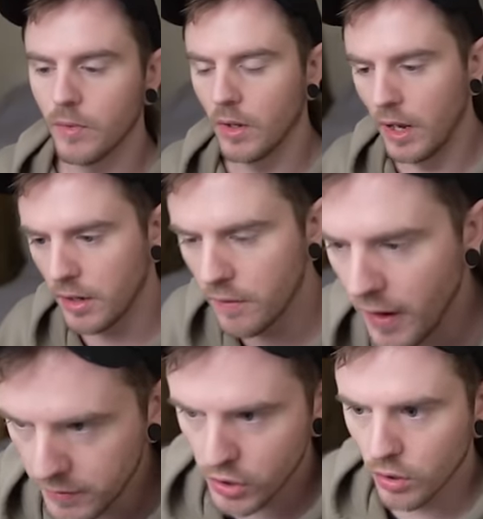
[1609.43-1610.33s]
I don't know if I
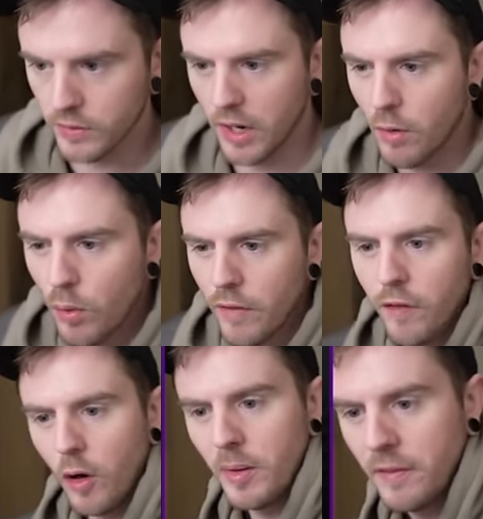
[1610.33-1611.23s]
ever shoves. I don't want to
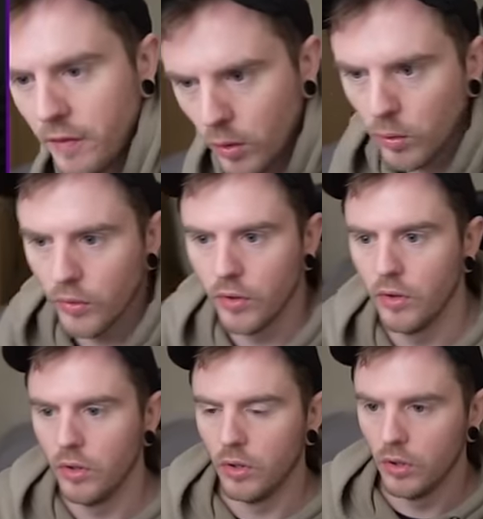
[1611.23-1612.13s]
4-bet fold.
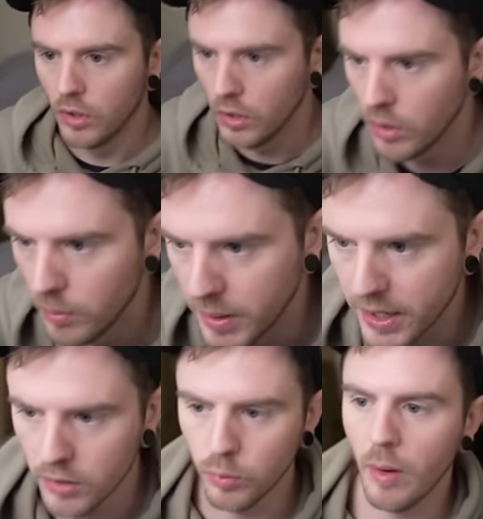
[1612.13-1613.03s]

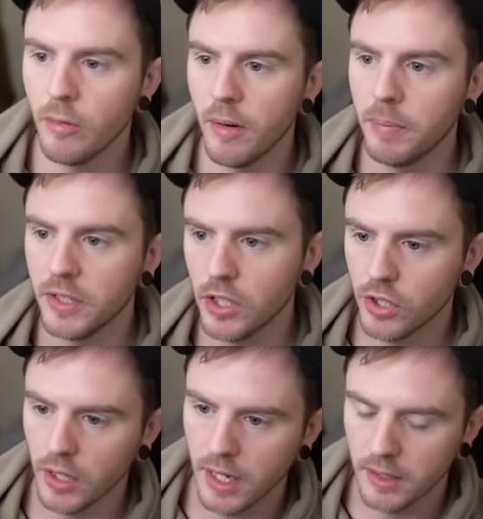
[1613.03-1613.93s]
Because when we're in
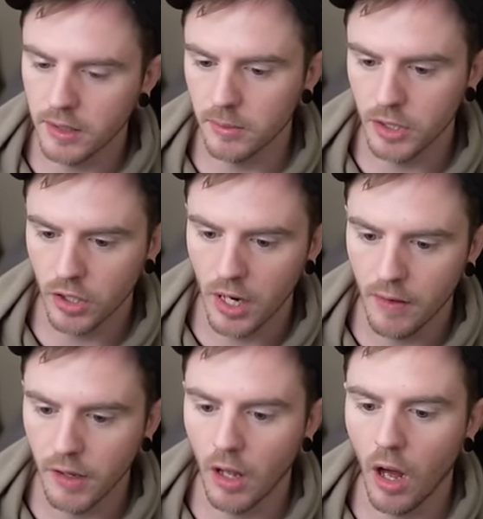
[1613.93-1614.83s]
position against him, he's going to have
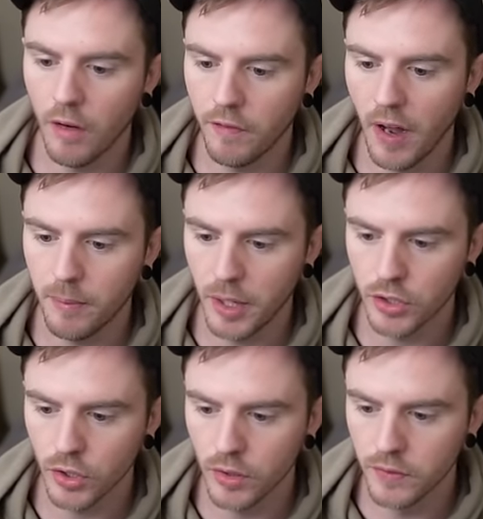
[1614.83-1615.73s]
a lot of 5-bet
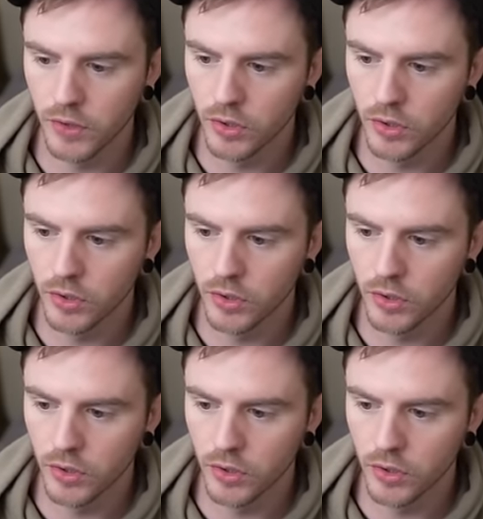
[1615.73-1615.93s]
shoves.